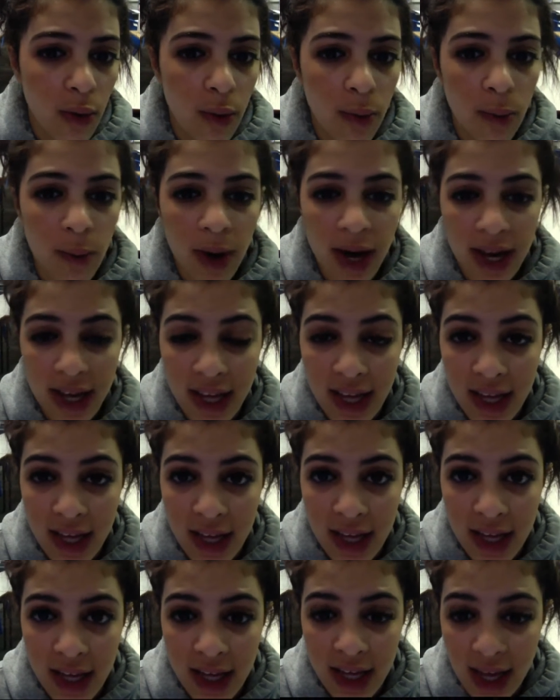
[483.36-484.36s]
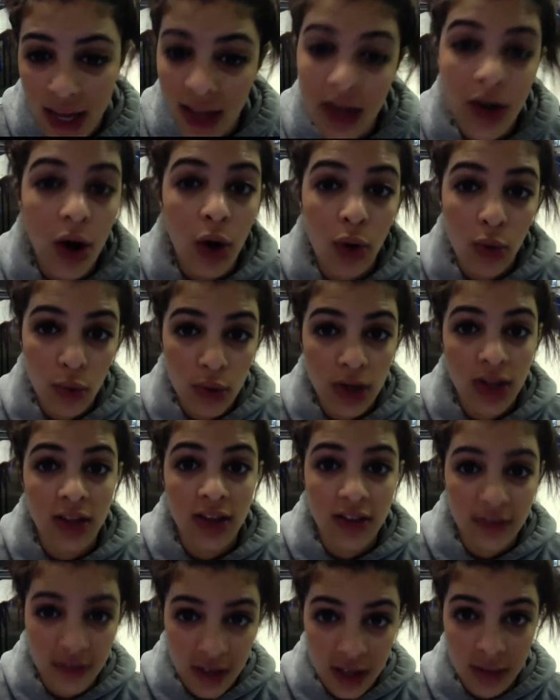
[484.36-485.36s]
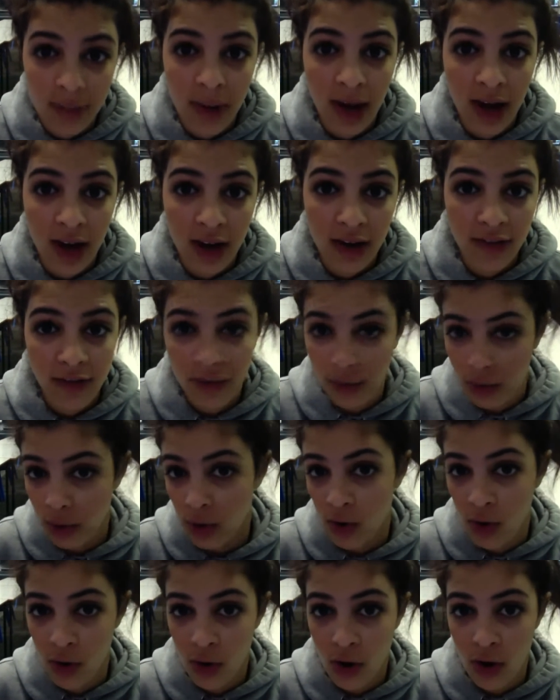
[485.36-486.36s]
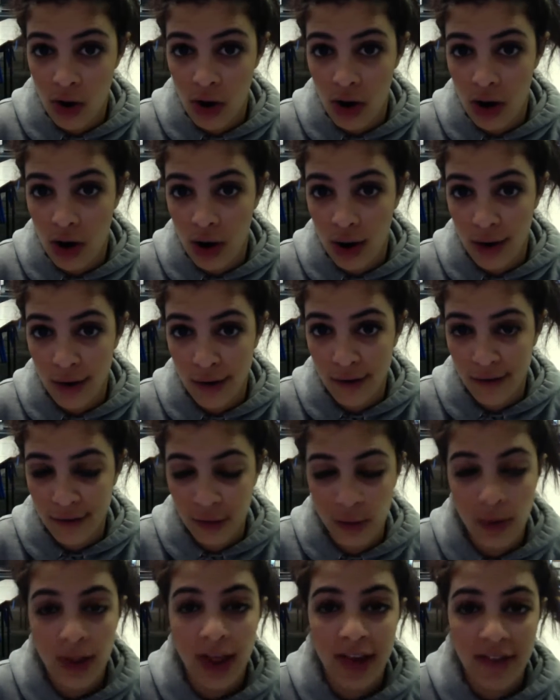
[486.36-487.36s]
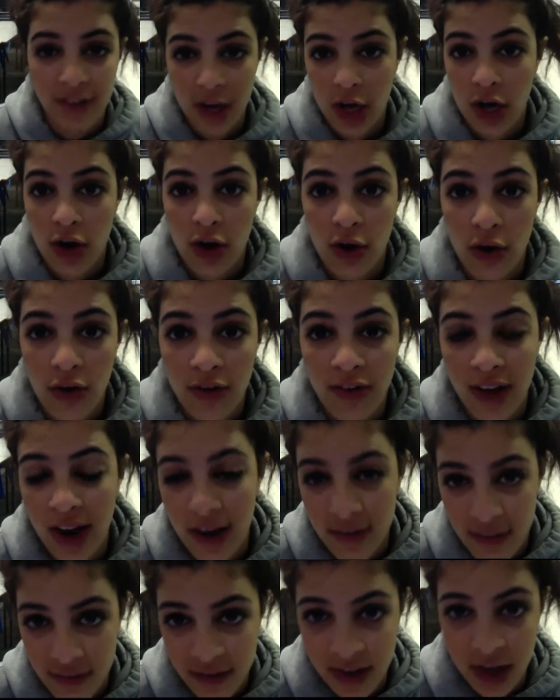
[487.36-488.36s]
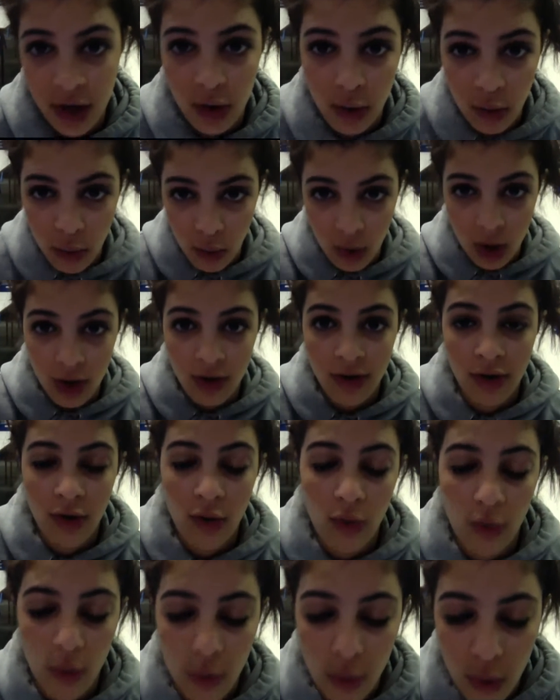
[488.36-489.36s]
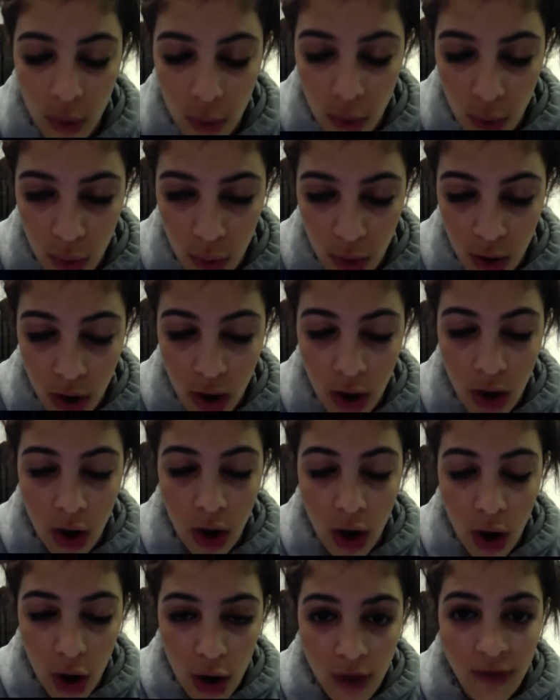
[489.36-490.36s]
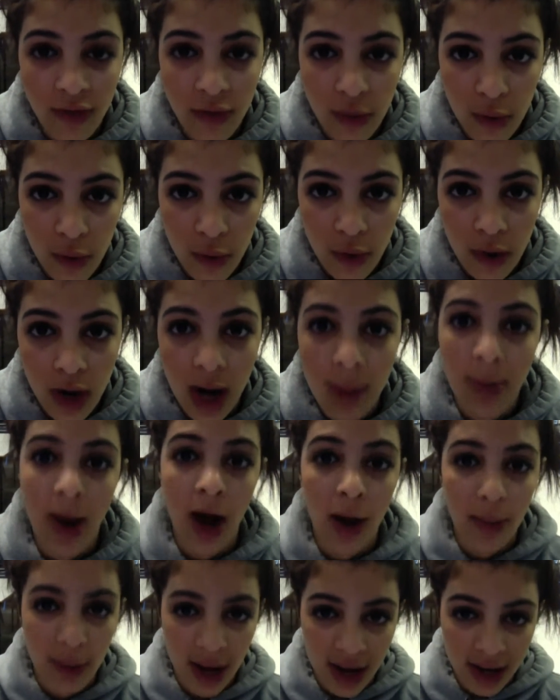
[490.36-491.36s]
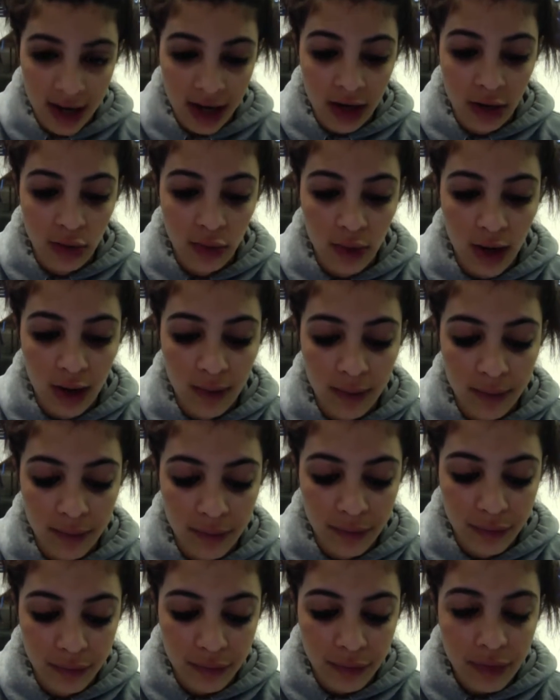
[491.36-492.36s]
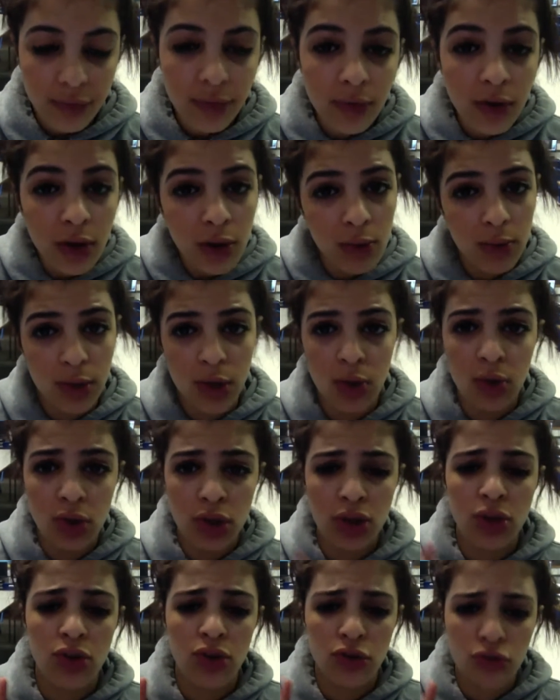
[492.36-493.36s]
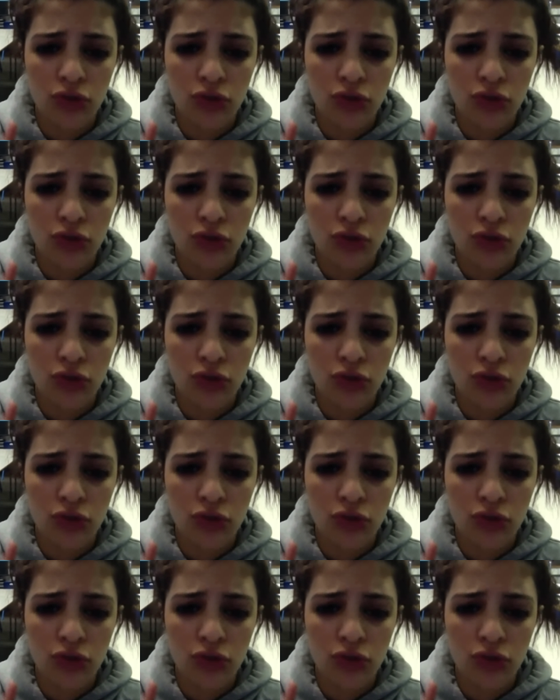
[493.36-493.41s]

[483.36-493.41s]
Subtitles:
when getting our audience feedback for what they think of everything all overall about our plan as well. We also use a